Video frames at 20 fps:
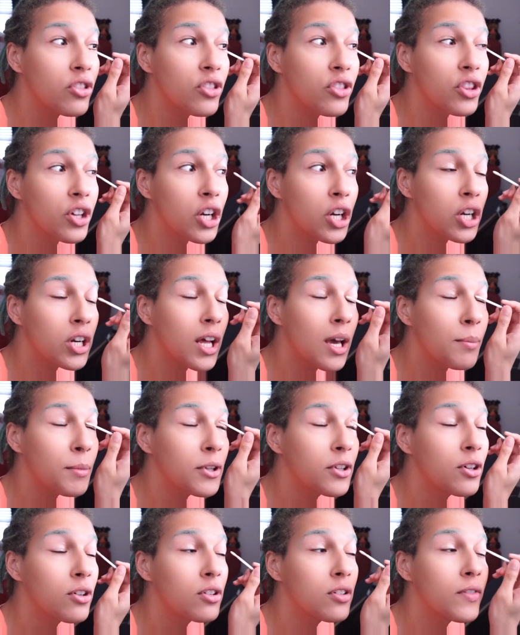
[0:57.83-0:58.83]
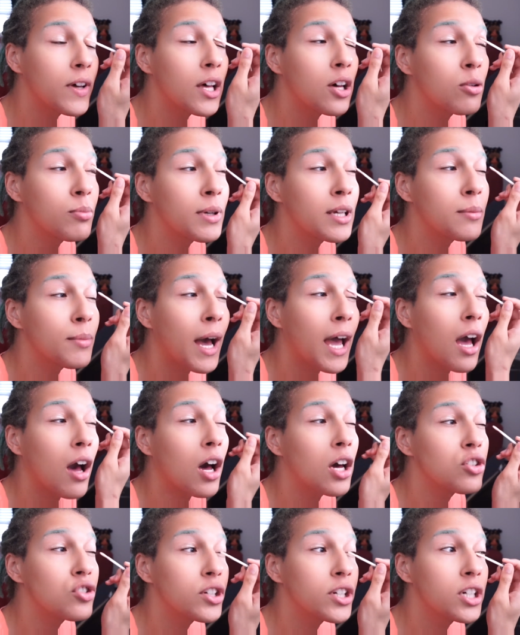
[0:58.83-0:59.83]
third episode of LB by
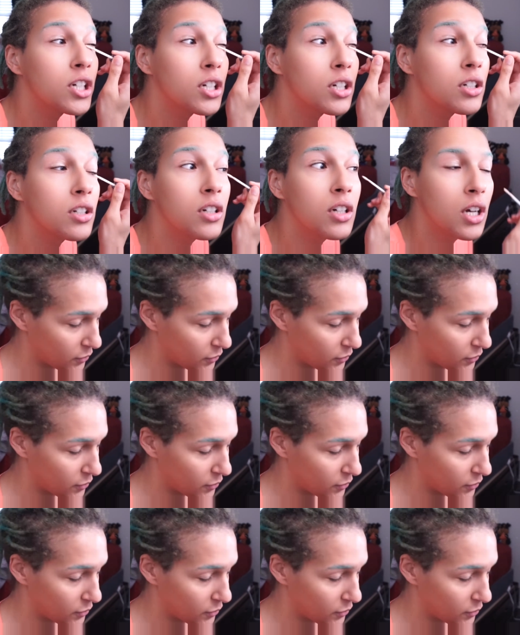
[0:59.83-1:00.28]
Audria,